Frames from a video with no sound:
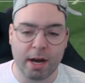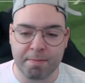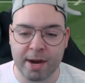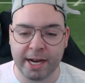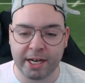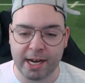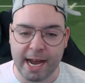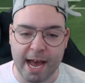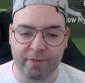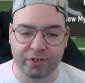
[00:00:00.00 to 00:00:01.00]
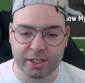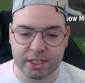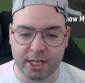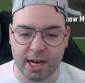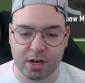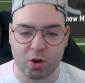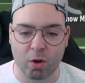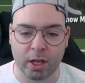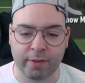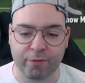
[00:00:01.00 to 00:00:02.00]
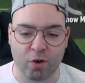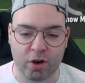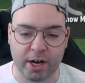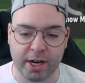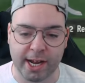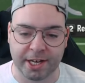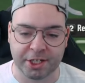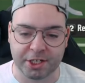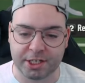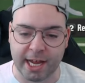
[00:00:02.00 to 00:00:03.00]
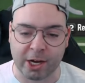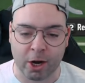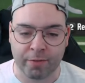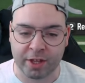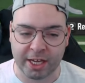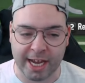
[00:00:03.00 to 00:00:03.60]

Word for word: I might have to start calling for it and just take over the